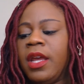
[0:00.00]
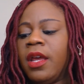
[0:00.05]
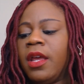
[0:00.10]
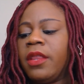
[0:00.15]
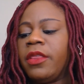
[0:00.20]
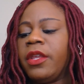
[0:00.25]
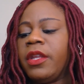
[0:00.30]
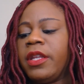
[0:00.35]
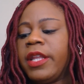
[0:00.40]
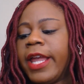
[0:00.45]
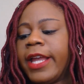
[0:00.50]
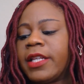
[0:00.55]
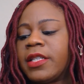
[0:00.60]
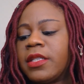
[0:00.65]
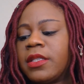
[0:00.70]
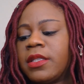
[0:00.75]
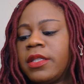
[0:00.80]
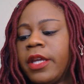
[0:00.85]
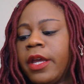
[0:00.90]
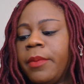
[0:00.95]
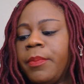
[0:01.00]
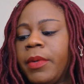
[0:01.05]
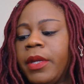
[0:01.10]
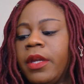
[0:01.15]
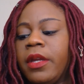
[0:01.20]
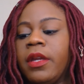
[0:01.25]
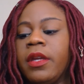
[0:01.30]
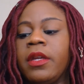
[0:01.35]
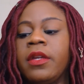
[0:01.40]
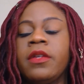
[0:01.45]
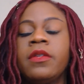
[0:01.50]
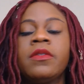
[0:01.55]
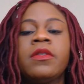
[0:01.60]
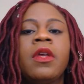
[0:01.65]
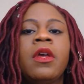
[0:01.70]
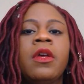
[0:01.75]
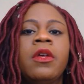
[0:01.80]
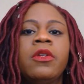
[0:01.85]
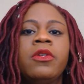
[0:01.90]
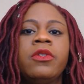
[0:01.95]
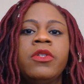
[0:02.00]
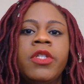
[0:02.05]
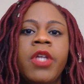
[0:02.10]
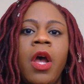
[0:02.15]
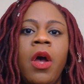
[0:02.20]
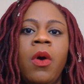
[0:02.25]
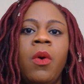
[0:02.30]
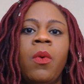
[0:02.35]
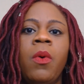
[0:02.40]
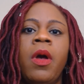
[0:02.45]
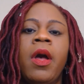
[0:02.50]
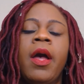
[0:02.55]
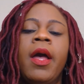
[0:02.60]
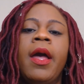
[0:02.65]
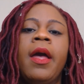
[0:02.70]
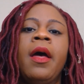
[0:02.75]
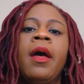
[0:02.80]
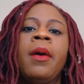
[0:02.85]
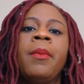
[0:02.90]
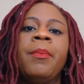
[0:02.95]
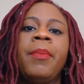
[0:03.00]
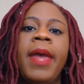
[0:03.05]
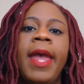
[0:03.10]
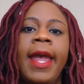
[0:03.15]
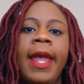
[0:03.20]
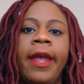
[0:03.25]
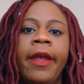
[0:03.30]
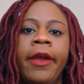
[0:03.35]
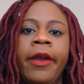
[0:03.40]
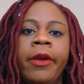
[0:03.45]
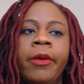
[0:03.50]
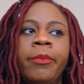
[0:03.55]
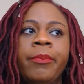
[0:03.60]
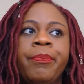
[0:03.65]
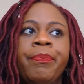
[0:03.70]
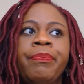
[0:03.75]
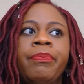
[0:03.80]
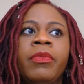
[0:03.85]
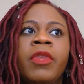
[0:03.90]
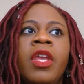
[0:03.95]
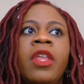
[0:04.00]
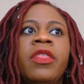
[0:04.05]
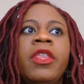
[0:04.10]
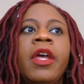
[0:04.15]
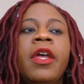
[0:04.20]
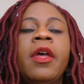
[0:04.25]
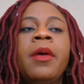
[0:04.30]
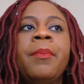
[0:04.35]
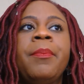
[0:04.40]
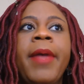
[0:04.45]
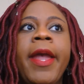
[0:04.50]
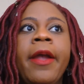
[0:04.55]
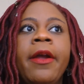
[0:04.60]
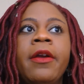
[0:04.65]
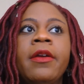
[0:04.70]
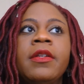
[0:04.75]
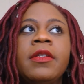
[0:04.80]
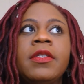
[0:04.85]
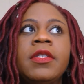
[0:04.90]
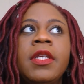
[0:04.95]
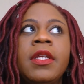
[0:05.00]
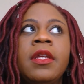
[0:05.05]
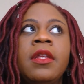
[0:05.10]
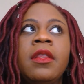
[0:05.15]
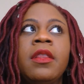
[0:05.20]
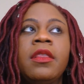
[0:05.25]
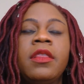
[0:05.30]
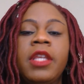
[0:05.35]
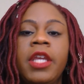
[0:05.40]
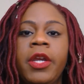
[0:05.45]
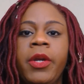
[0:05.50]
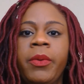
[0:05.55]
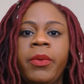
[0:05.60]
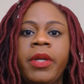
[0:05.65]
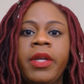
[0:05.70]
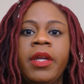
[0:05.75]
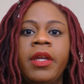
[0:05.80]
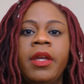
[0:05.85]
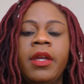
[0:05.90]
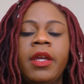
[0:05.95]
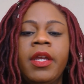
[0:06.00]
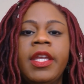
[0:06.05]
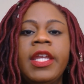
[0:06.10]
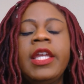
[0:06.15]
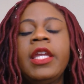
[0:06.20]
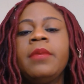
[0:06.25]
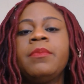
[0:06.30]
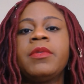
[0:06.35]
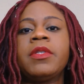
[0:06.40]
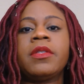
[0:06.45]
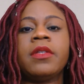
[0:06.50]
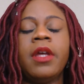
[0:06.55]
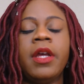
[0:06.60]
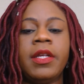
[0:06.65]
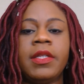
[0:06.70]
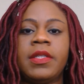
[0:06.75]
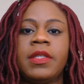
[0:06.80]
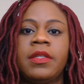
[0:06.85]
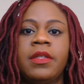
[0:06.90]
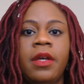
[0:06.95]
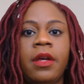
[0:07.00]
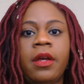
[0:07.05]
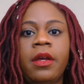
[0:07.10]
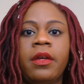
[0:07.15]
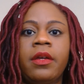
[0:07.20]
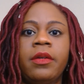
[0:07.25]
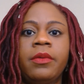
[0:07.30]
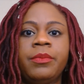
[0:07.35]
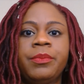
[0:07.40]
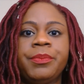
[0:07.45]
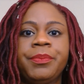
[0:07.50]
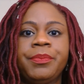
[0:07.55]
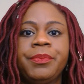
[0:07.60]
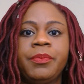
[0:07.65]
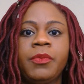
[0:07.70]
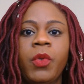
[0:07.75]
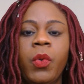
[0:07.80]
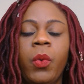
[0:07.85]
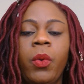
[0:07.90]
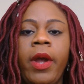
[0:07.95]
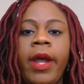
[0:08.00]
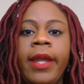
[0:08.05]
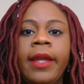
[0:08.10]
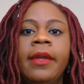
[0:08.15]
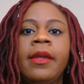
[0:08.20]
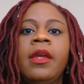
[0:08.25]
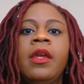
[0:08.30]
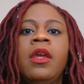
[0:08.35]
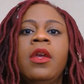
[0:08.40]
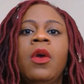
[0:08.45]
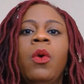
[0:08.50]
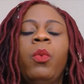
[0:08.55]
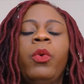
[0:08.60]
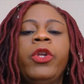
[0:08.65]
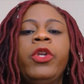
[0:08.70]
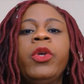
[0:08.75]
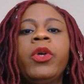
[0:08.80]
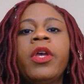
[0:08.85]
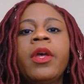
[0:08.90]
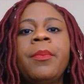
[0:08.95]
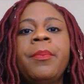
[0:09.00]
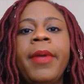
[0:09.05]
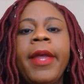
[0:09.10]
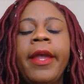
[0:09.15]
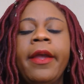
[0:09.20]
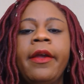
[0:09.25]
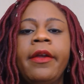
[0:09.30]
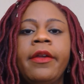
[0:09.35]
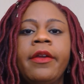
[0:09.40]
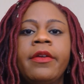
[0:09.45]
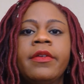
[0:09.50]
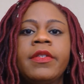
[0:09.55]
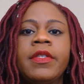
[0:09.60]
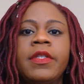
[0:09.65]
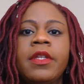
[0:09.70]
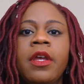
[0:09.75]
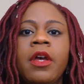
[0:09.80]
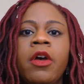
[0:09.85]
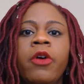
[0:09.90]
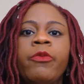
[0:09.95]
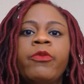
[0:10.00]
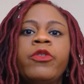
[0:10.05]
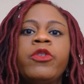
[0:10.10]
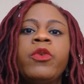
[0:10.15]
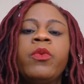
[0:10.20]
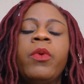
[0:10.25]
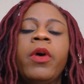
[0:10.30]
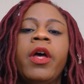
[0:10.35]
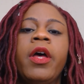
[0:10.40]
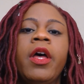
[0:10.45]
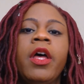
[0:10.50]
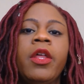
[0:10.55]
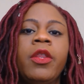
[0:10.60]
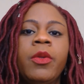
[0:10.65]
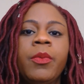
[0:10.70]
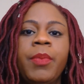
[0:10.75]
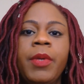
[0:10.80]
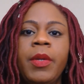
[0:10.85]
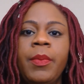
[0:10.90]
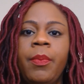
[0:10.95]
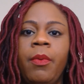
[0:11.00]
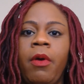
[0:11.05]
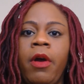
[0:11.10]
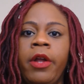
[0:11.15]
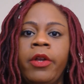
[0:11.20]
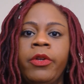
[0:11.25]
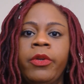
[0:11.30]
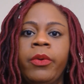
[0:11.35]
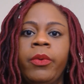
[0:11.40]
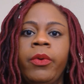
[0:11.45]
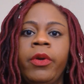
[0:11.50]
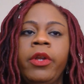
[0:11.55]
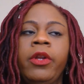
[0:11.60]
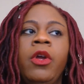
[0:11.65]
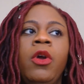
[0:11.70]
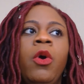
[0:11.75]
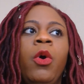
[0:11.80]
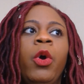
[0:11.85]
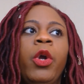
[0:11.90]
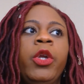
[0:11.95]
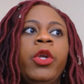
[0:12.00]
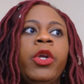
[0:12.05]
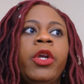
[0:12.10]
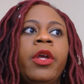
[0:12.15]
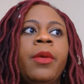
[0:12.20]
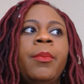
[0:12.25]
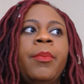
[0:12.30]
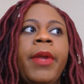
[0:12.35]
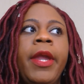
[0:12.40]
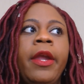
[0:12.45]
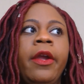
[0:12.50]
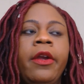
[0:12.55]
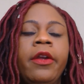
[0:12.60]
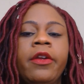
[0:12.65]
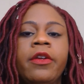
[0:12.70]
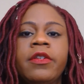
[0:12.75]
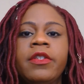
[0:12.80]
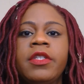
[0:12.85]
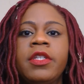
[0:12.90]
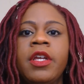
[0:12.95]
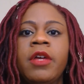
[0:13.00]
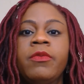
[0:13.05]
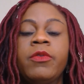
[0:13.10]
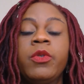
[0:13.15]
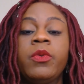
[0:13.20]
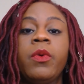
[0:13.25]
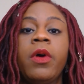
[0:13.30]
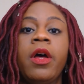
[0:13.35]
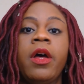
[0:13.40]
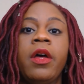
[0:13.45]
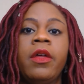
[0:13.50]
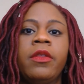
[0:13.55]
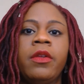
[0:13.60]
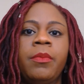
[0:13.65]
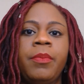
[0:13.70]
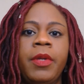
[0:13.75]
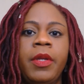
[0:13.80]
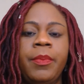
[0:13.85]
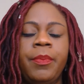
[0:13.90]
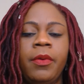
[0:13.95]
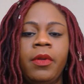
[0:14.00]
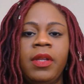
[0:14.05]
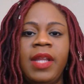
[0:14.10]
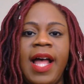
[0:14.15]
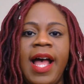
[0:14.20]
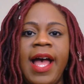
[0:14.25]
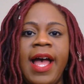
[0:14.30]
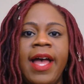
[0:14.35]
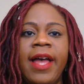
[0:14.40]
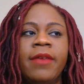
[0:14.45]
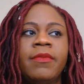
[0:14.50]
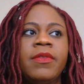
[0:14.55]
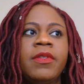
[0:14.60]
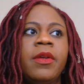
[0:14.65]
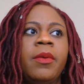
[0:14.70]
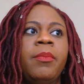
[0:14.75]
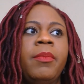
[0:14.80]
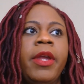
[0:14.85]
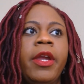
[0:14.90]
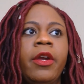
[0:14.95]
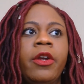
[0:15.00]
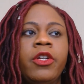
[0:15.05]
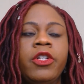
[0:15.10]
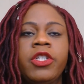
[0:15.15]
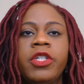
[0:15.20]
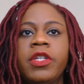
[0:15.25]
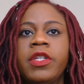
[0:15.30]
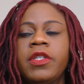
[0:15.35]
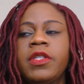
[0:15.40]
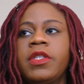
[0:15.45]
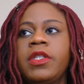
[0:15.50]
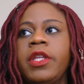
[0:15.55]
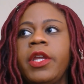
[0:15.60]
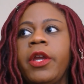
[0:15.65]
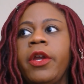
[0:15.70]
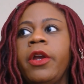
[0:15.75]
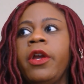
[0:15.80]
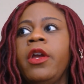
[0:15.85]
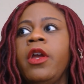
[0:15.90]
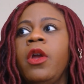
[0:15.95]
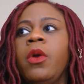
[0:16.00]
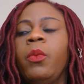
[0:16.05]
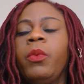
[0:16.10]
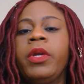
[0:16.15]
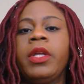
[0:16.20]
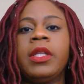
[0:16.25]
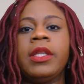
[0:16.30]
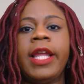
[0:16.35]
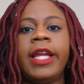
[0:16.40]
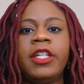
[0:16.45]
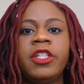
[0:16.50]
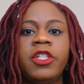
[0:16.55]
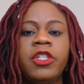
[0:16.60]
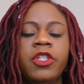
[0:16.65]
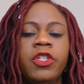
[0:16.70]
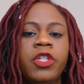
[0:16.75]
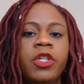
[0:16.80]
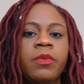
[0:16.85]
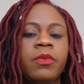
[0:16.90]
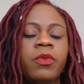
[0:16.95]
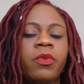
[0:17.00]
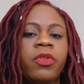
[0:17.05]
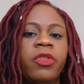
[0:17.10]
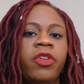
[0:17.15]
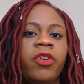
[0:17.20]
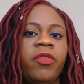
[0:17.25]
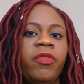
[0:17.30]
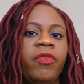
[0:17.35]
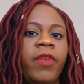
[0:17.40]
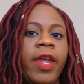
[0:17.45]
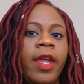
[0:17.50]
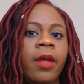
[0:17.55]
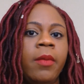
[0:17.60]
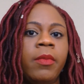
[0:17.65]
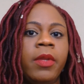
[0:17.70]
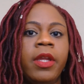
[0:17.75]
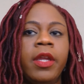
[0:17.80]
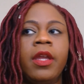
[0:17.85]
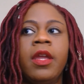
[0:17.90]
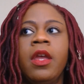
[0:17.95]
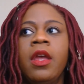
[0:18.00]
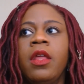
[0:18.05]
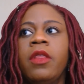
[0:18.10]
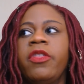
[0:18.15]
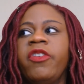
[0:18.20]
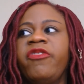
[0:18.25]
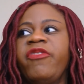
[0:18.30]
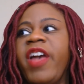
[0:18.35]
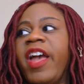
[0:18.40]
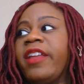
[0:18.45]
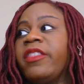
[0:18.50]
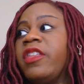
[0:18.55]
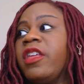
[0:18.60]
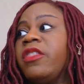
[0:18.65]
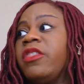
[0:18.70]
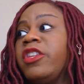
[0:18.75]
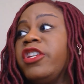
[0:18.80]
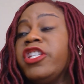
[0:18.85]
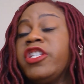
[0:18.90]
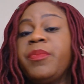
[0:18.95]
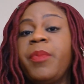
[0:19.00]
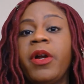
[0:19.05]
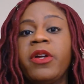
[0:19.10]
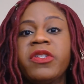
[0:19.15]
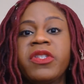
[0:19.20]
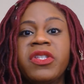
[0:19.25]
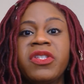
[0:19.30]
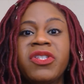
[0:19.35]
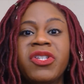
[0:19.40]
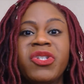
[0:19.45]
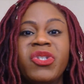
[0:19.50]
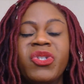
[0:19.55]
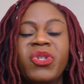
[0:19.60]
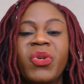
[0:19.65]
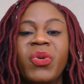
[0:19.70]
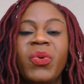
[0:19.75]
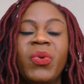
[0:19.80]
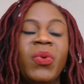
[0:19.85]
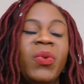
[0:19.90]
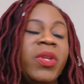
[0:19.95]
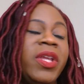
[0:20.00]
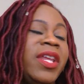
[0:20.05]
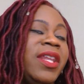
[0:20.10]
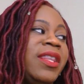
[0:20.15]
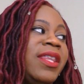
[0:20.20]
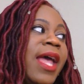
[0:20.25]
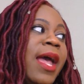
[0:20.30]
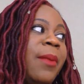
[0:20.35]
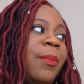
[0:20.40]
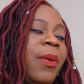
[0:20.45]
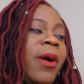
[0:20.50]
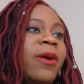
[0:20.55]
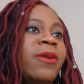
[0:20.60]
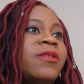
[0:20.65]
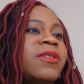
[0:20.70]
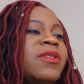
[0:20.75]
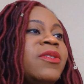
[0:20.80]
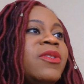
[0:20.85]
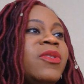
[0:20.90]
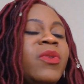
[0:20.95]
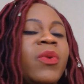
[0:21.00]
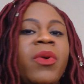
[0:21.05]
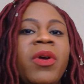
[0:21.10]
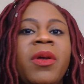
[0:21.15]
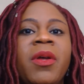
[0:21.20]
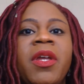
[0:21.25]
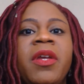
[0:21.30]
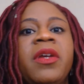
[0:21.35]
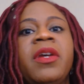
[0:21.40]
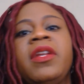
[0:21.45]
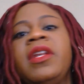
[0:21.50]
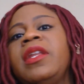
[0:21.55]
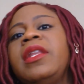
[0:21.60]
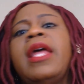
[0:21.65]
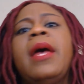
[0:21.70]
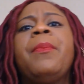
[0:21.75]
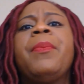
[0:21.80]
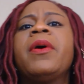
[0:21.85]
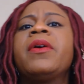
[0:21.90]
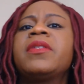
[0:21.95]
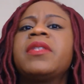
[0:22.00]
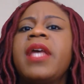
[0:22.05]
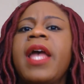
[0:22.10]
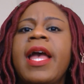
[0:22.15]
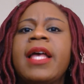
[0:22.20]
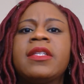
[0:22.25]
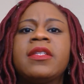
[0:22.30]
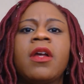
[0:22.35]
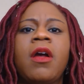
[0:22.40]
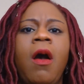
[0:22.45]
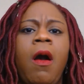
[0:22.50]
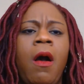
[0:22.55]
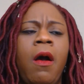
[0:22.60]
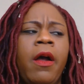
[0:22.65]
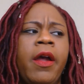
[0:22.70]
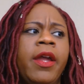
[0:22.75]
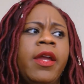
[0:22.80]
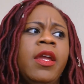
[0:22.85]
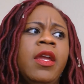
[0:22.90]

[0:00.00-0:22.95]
The next step is don't compare. The comparison theory keeps us stuck, right? When you compare yourself to what other people are doing, or you're comparing yourself to other people's lives, their marriages, their relationships with their family, the fact that this person's in school and that person's doing good and that person has a car